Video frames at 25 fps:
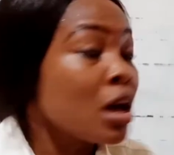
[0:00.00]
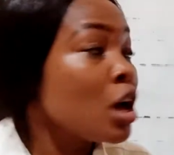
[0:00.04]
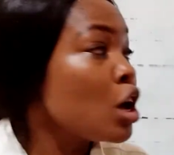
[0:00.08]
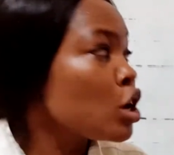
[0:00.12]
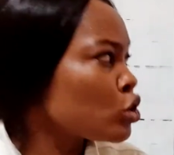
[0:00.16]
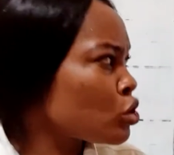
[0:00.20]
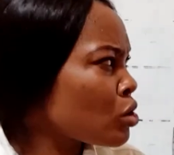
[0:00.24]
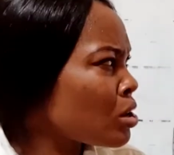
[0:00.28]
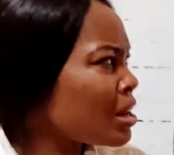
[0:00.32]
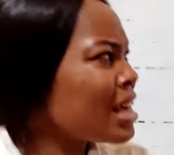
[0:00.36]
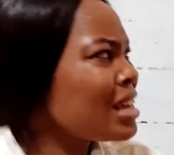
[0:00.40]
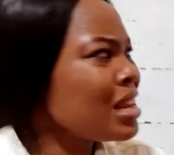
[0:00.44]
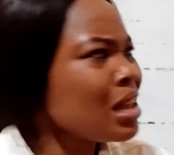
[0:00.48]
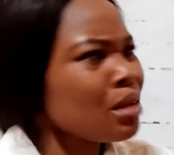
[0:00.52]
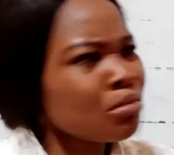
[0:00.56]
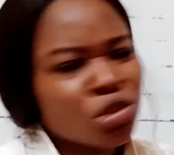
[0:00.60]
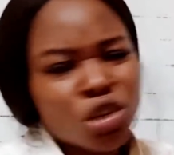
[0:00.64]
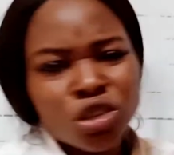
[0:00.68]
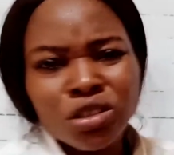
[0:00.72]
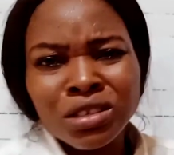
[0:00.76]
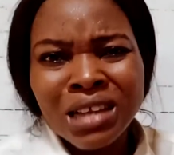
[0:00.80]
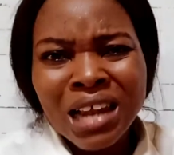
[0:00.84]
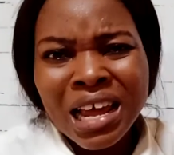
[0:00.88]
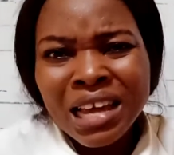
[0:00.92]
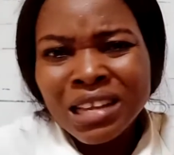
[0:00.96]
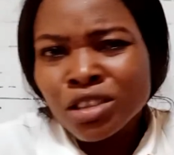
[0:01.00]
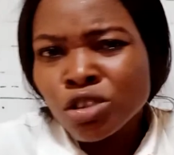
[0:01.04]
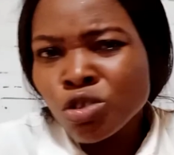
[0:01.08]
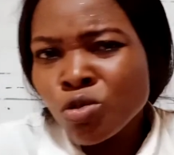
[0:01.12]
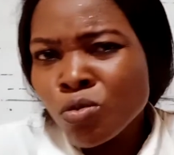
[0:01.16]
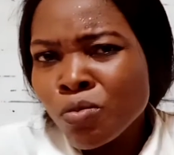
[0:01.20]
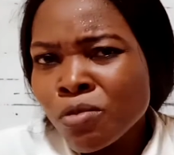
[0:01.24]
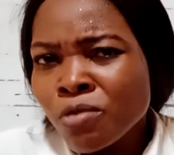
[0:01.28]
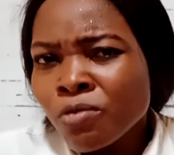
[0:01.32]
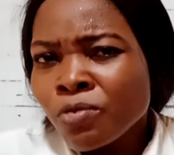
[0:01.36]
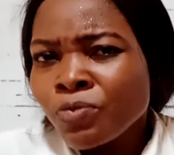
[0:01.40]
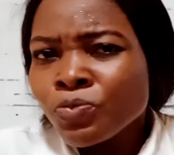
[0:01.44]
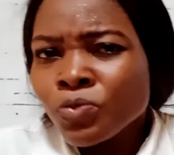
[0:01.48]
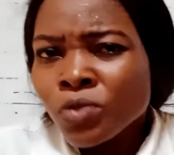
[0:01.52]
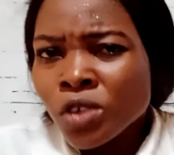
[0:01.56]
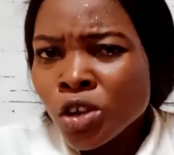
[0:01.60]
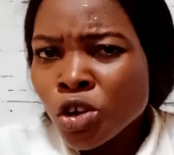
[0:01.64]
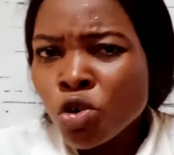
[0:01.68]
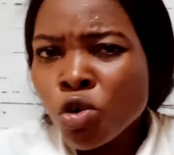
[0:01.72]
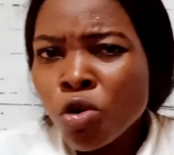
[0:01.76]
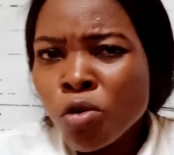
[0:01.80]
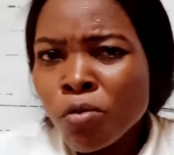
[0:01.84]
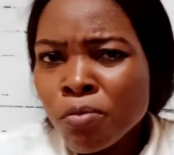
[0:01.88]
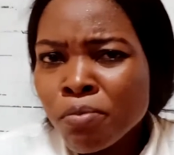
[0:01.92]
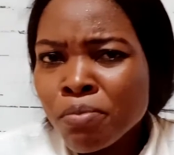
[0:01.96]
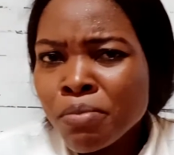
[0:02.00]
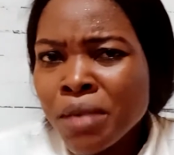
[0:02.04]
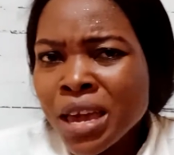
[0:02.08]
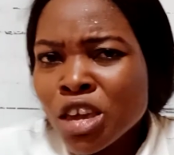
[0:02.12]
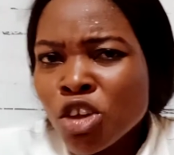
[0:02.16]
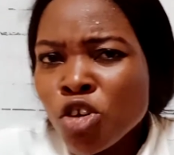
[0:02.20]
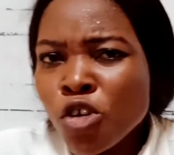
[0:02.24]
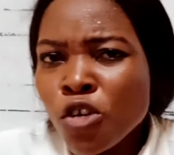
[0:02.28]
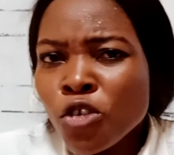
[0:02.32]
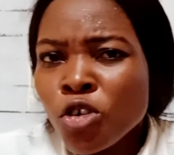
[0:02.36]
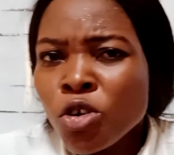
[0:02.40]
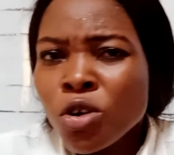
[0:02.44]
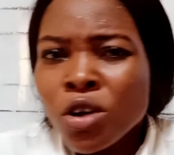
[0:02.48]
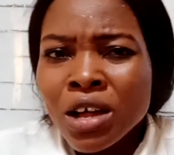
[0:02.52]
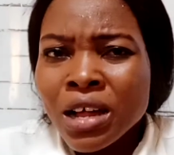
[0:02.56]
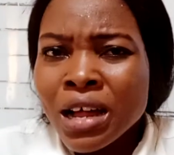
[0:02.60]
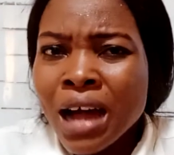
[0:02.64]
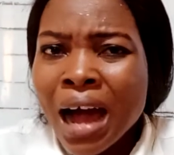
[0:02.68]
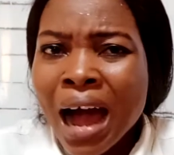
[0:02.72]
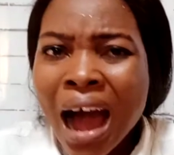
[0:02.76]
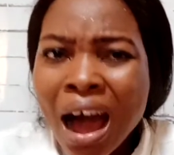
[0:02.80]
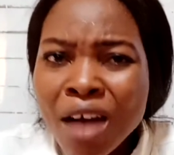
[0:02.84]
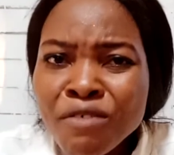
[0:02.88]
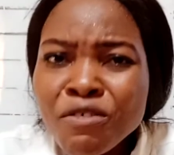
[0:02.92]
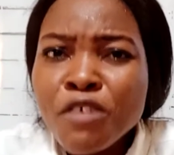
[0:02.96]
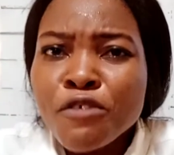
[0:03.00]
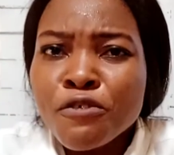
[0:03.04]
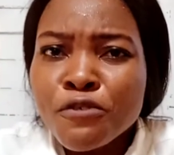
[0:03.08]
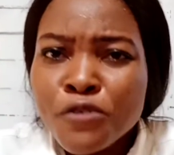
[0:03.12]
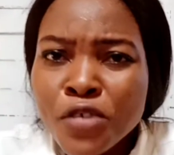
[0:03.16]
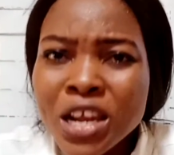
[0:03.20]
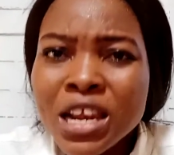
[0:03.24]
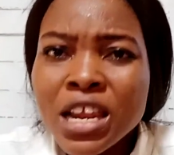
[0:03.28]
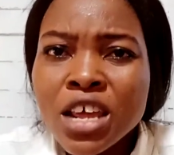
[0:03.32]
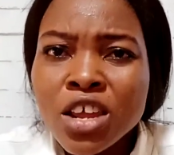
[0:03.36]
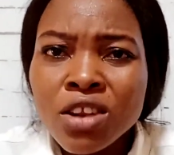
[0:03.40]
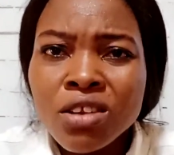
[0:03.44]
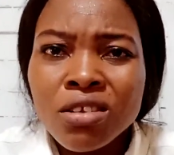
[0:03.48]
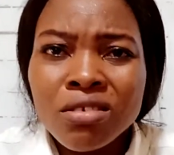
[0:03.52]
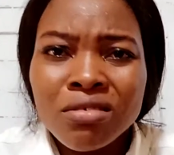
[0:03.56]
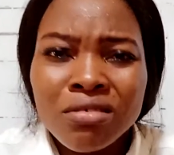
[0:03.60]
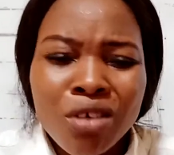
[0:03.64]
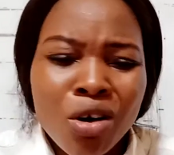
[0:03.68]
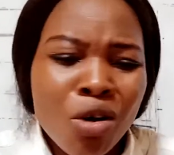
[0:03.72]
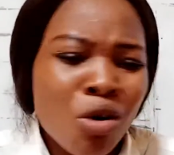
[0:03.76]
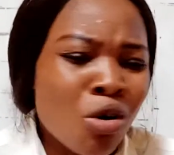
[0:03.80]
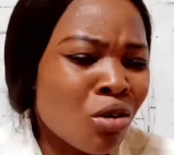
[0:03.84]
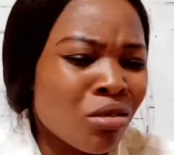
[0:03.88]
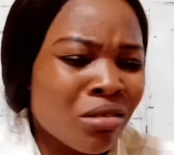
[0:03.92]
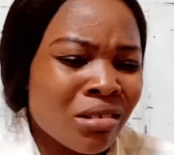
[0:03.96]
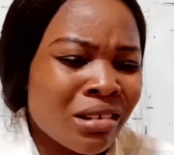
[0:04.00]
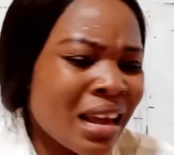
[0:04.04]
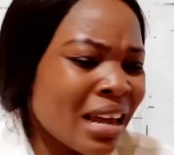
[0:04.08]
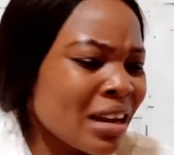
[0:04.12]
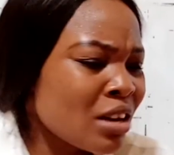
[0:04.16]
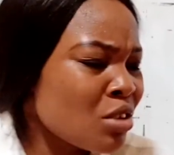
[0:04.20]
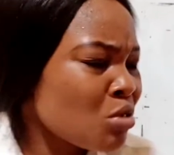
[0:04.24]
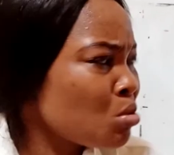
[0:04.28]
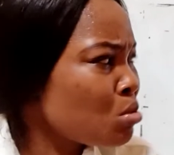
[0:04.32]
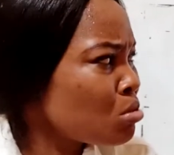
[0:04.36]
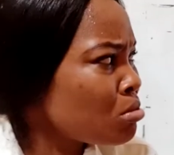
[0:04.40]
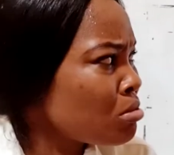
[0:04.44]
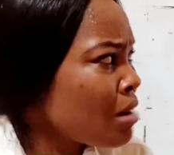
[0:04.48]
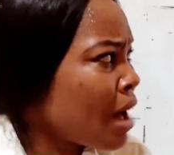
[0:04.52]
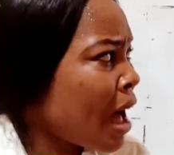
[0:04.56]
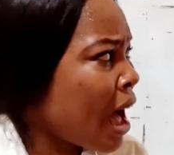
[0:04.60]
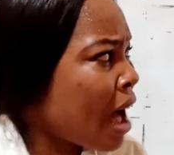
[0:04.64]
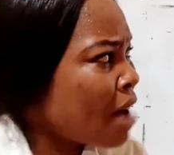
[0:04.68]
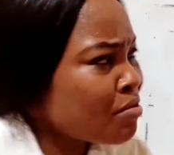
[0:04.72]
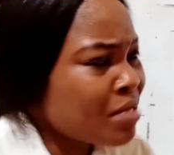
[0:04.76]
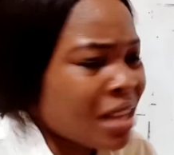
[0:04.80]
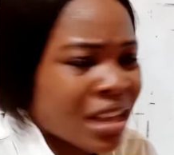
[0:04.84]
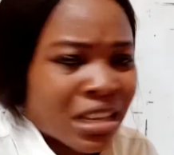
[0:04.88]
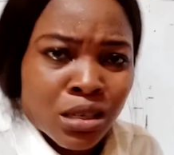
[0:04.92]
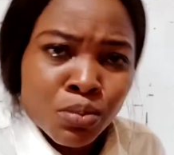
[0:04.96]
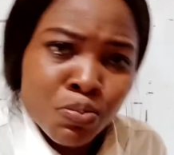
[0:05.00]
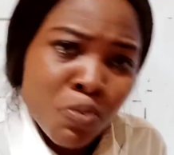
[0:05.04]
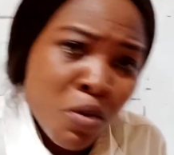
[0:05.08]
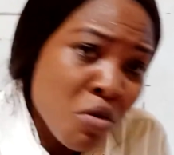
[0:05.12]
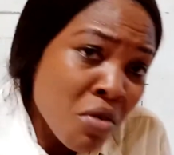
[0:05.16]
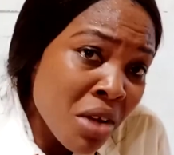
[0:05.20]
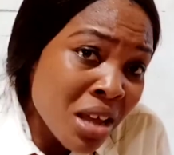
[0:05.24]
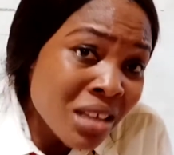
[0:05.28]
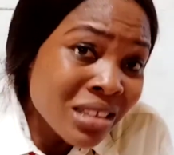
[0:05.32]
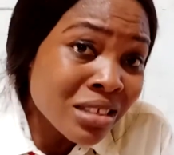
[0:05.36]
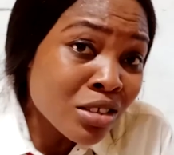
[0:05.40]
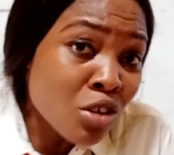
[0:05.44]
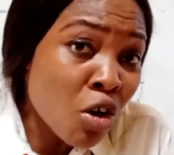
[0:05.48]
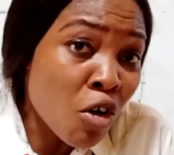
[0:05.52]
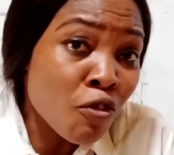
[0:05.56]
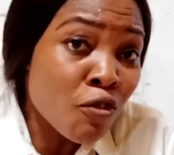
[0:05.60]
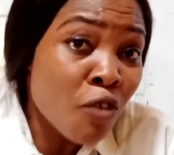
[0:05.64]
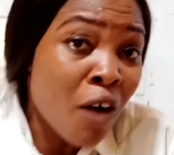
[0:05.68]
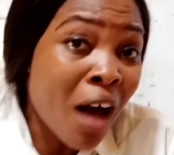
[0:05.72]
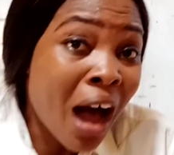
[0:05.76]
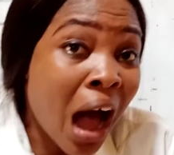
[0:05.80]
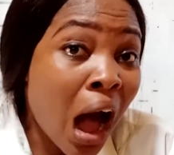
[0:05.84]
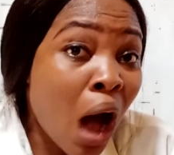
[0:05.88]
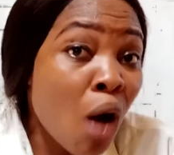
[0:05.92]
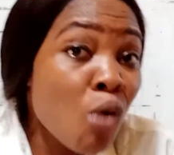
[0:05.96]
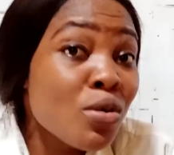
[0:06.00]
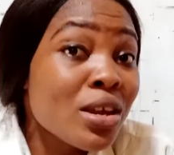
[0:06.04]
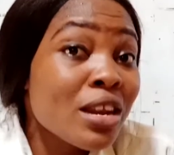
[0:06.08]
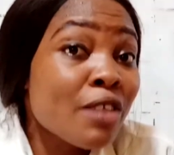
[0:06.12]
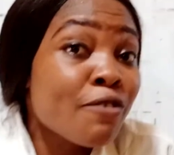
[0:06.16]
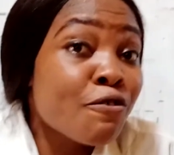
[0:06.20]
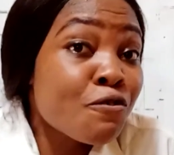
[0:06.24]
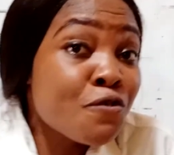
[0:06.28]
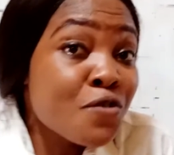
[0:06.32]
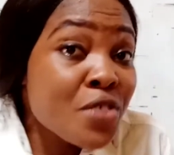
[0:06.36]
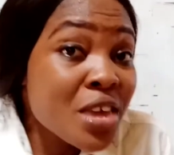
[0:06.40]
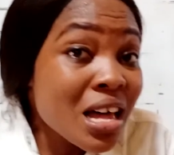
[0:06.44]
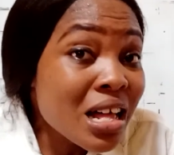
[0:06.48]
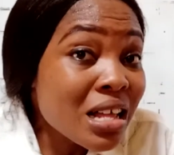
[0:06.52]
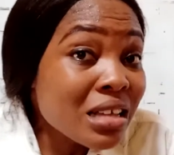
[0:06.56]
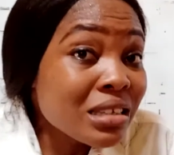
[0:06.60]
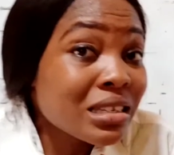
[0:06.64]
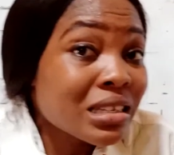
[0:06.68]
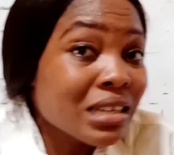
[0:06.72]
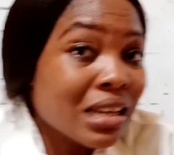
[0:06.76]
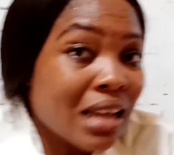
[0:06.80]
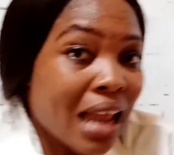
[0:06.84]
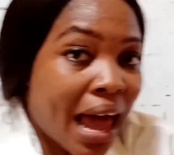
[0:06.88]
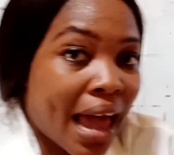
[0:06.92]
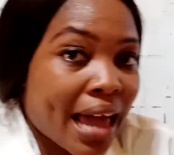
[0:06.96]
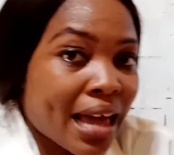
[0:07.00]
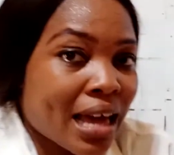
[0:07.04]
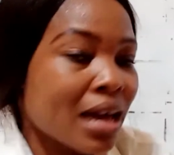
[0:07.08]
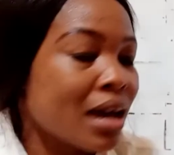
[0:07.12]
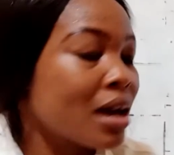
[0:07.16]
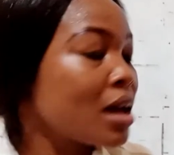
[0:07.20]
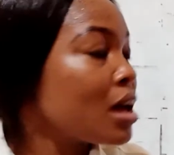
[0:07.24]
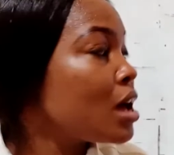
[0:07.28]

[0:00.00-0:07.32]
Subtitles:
So let them just let you, make you have a feeling or let you have the experience of how it feels like